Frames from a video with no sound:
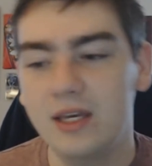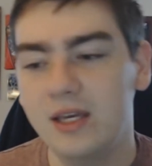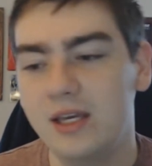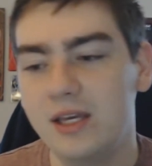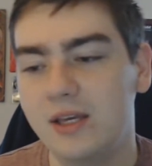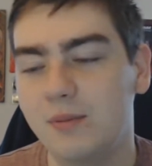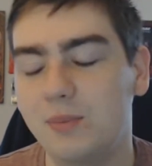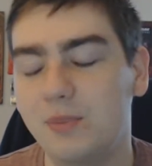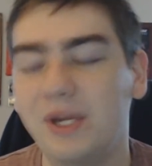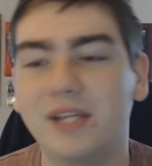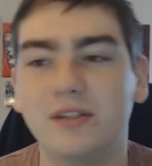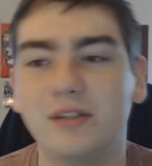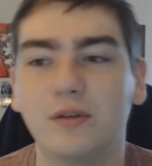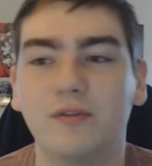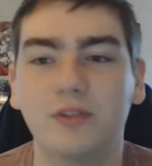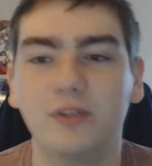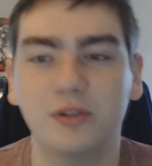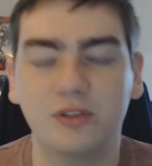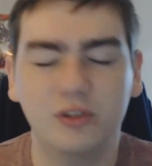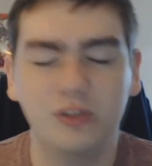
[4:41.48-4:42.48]
My eyes don't
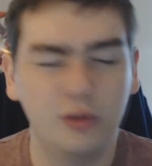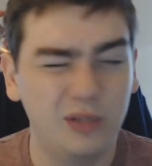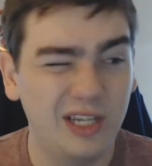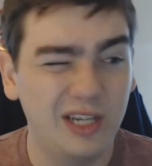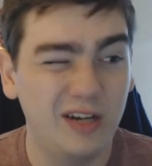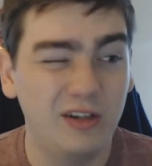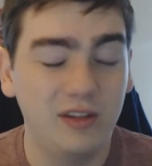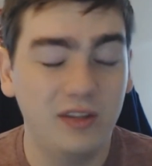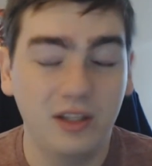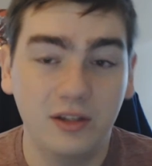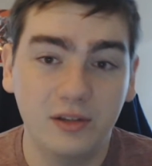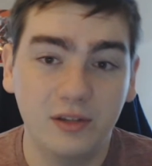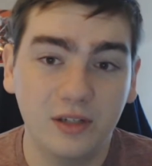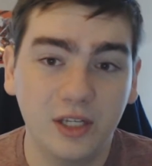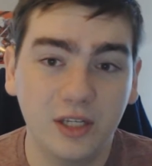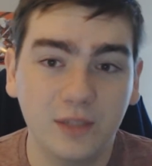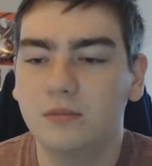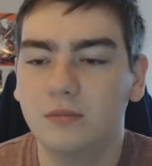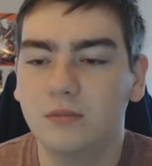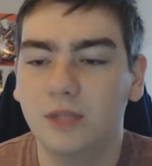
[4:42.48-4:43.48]
feel so tired at the end of the
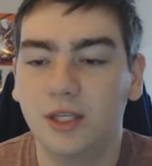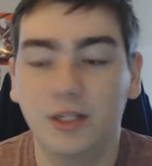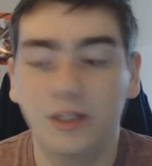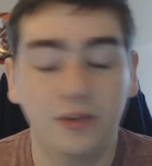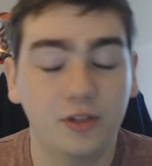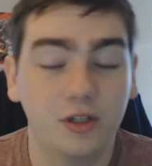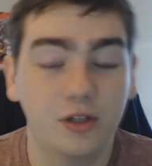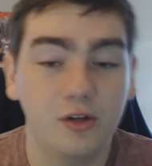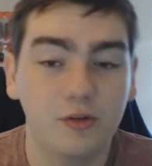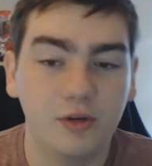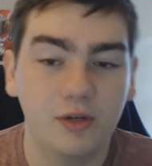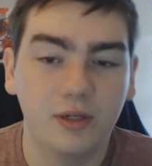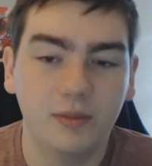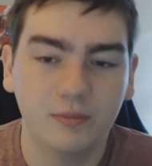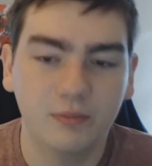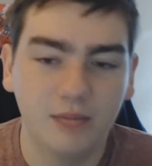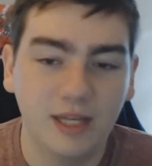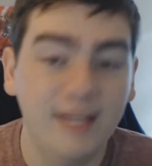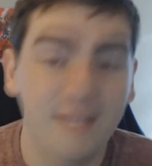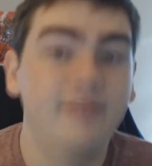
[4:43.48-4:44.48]
day, and on the contrary,
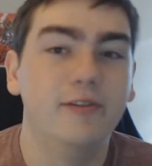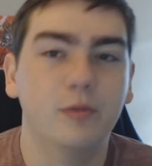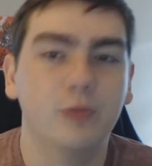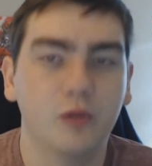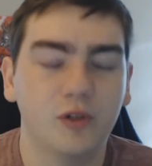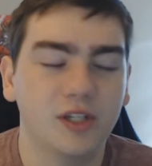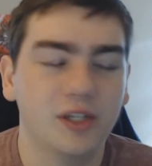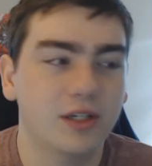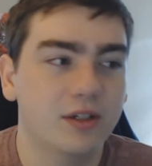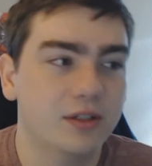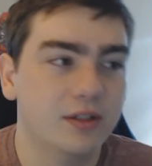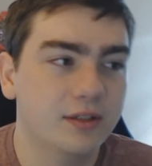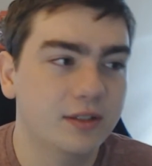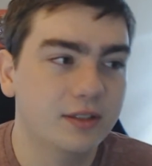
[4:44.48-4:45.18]
I feel more tired.